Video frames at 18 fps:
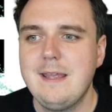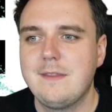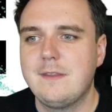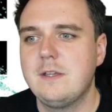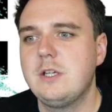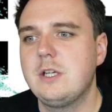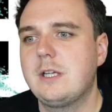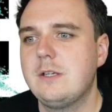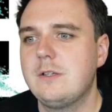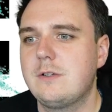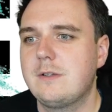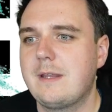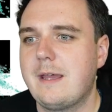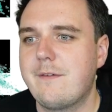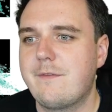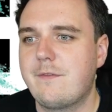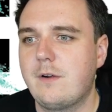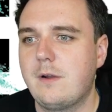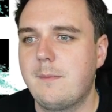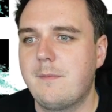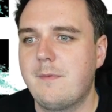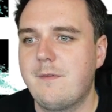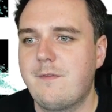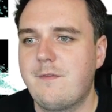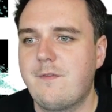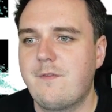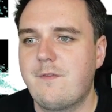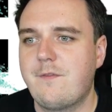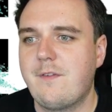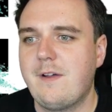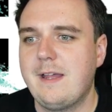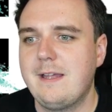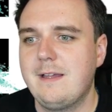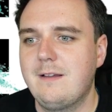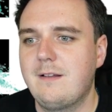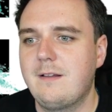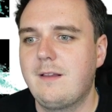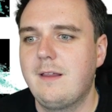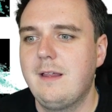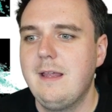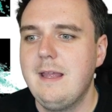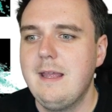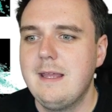then you can do that from File,